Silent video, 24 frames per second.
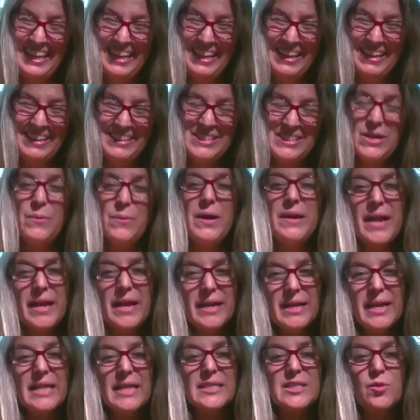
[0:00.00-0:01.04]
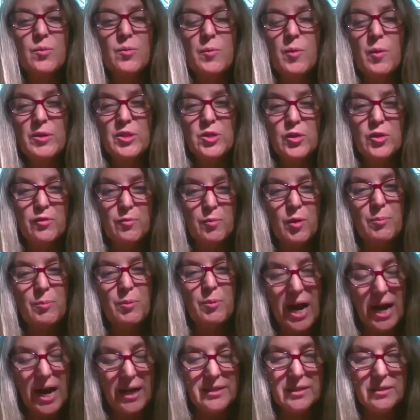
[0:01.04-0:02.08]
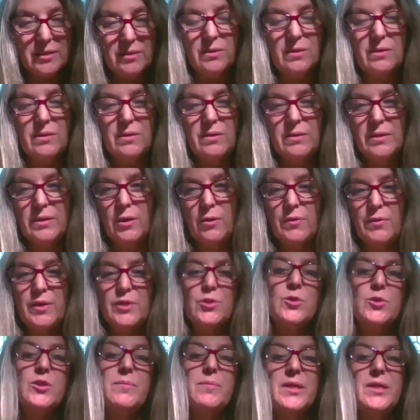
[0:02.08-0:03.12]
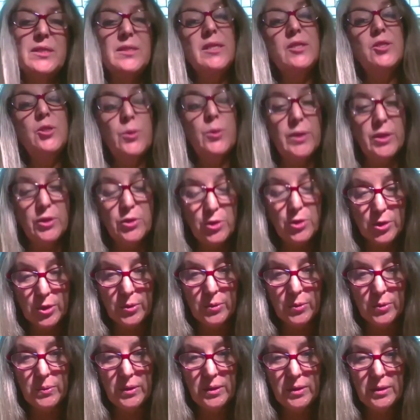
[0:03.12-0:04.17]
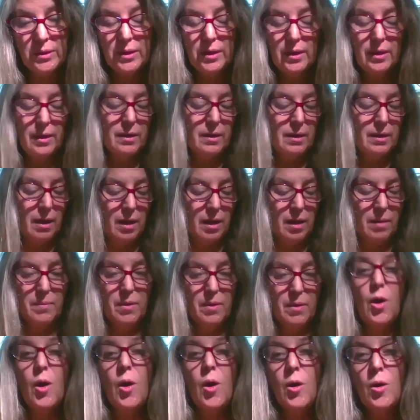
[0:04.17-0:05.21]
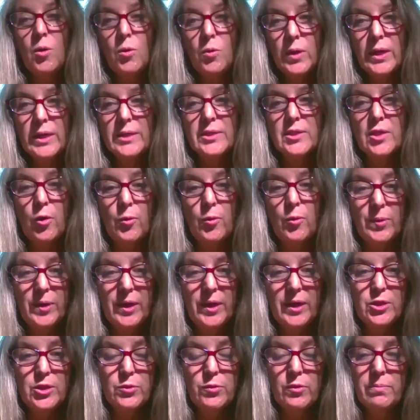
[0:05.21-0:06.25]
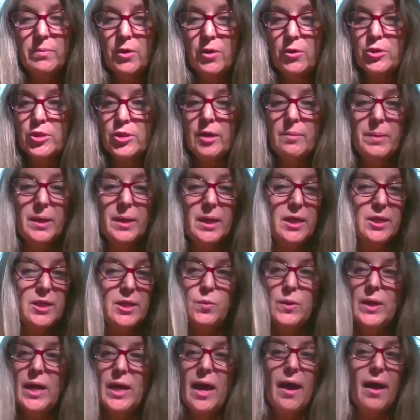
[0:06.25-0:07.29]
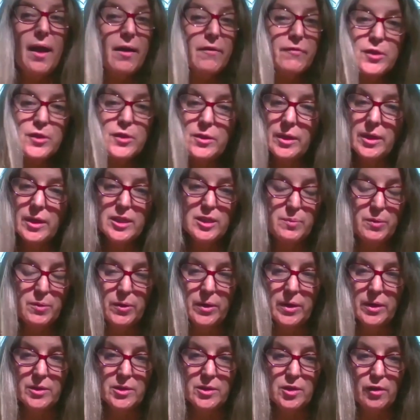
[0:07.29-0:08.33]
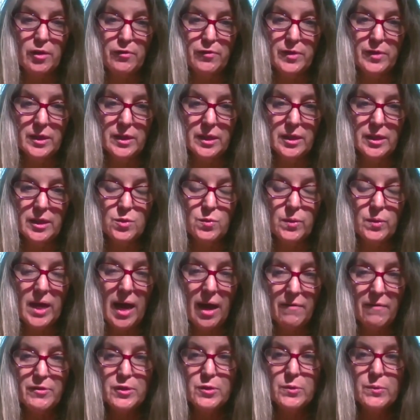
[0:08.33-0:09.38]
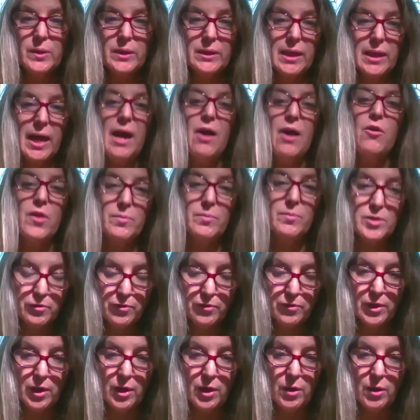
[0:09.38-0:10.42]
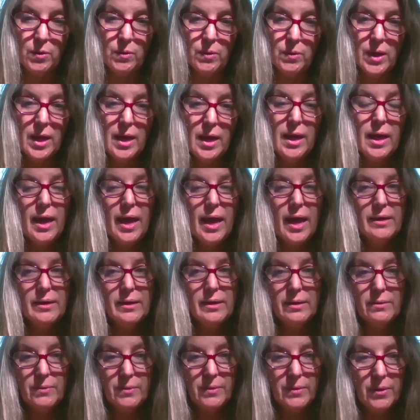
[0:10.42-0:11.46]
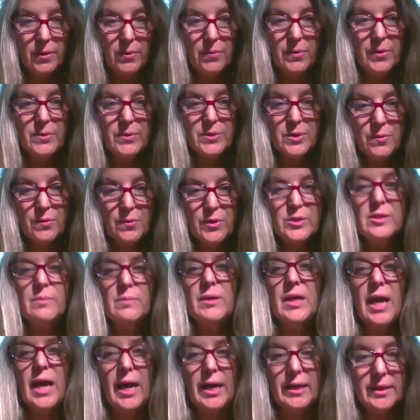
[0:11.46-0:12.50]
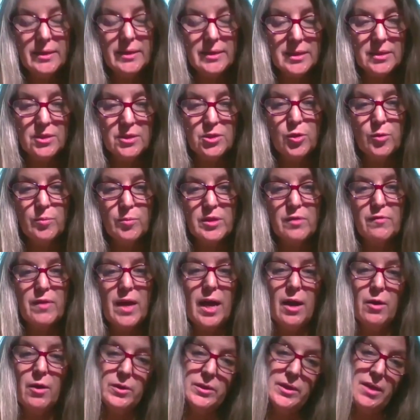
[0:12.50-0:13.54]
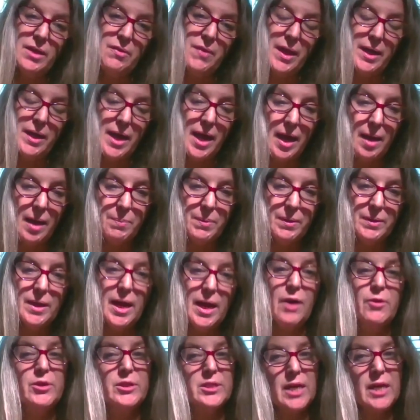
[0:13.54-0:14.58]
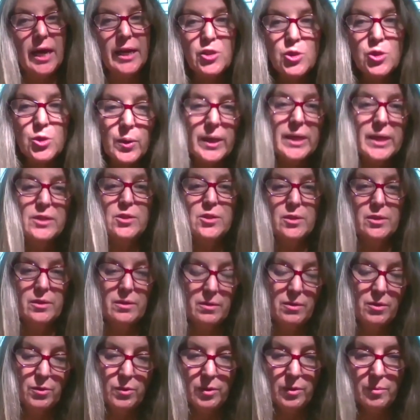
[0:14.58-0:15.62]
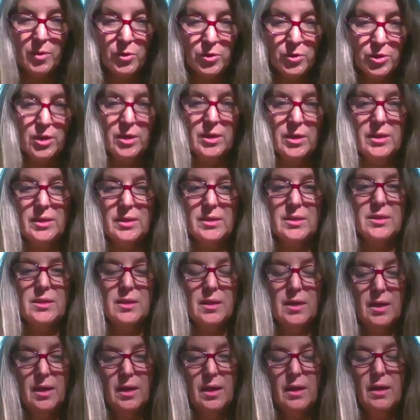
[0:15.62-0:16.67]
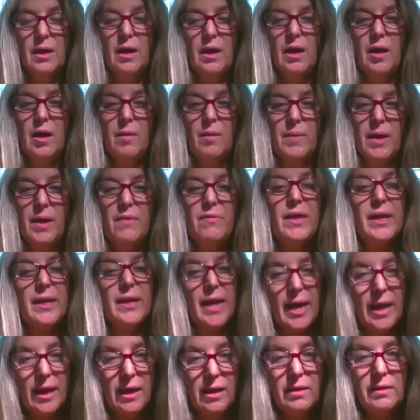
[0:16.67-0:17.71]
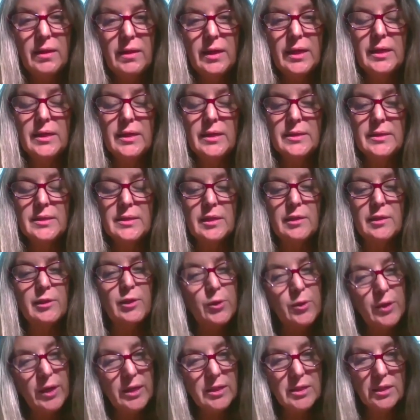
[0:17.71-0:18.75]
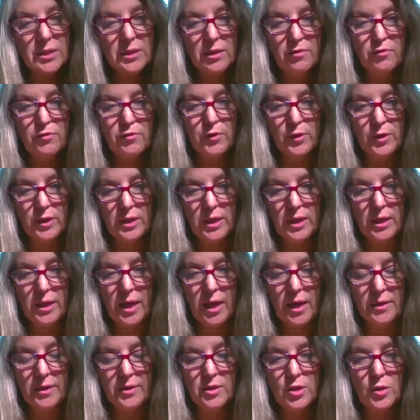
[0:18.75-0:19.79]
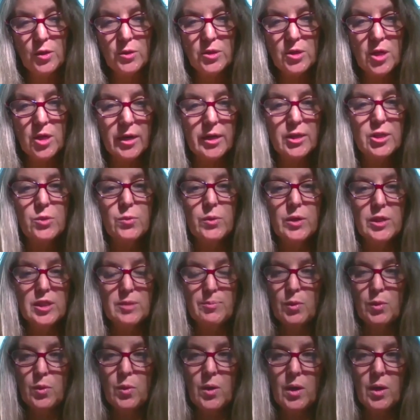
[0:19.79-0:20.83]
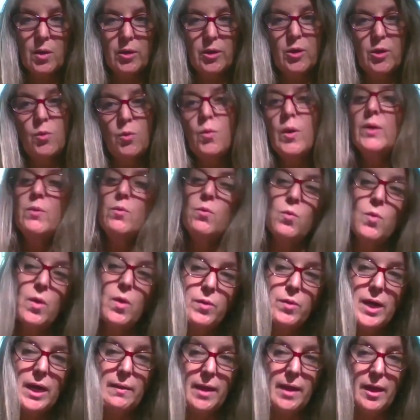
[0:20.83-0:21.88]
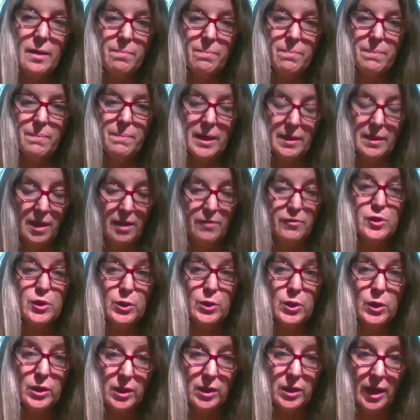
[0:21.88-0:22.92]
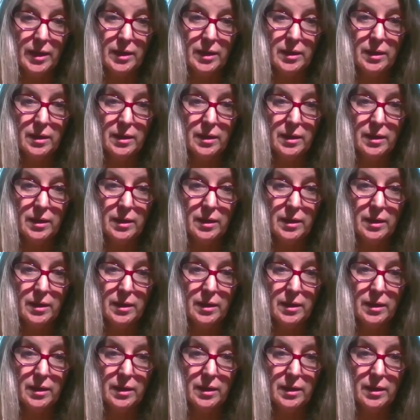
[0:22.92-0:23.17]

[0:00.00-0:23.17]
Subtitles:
So, and that has a more practical, these are some things that you can do. O is opening to emotion, because we have to experience our feelings. We have to allow them to flow. And, there's some guidance in terms of how to let that happen, how to titrate your emotions. And then L is learning to live fully again. So starting to explore, what would I like my life to look like?